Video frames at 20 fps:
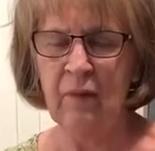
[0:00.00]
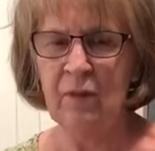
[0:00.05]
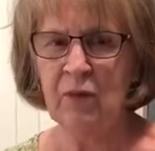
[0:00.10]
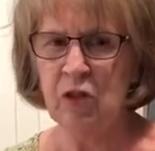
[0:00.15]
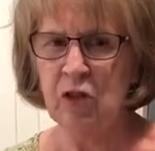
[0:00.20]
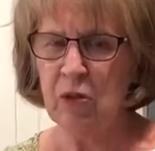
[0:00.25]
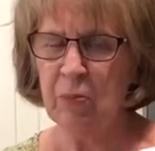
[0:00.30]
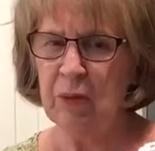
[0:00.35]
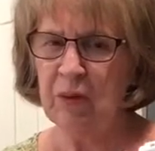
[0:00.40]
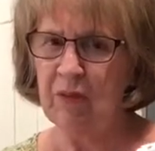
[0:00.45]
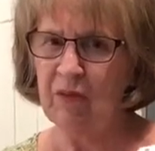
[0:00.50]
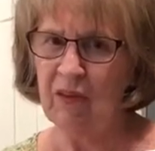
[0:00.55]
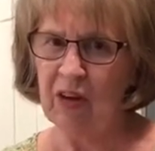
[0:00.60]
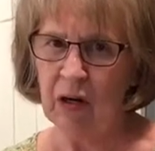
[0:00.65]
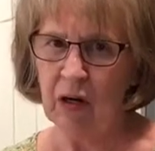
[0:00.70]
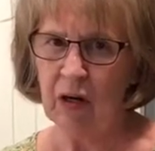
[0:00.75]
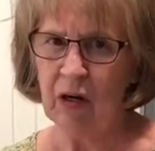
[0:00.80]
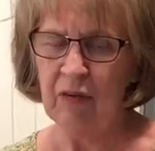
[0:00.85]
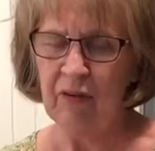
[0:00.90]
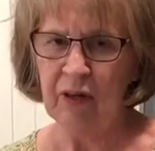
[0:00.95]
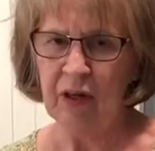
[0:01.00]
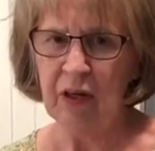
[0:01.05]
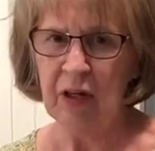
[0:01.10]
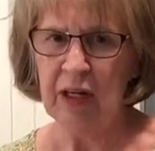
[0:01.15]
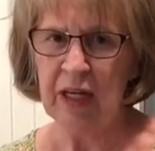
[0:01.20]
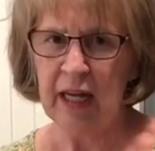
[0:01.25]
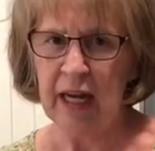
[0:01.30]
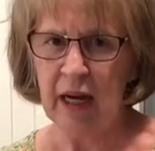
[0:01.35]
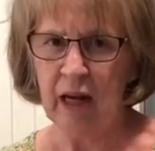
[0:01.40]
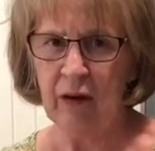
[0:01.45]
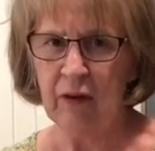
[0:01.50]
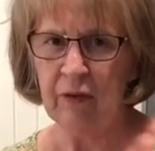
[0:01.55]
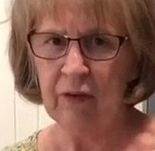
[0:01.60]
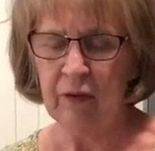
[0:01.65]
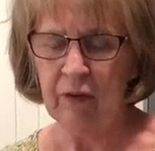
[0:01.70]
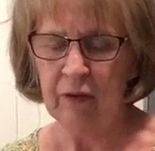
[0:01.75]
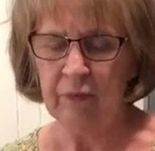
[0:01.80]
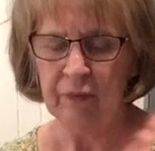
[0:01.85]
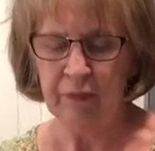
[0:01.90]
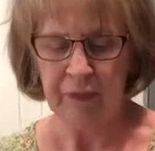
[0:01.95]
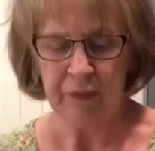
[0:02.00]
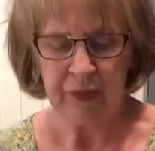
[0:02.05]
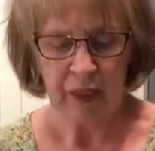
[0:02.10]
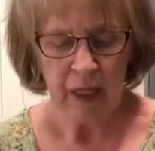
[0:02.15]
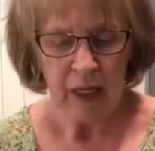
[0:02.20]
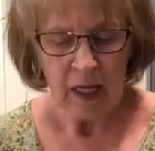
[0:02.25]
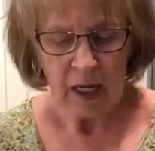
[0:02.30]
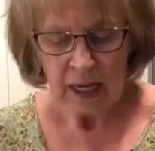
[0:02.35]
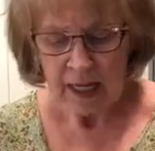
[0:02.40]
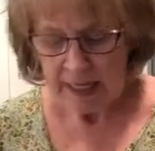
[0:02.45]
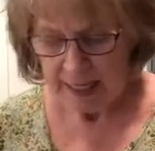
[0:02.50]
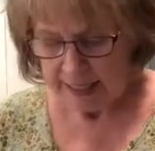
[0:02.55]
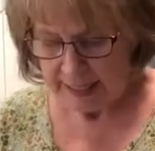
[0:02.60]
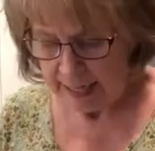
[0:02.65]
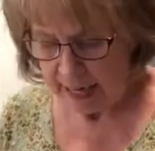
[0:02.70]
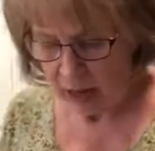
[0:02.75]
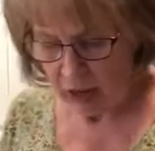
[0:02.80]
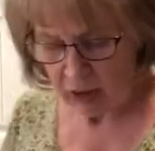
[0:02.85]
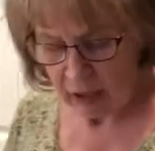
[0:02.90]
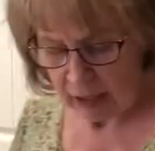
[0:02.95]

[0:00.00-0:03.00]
So be very, very careful. Now,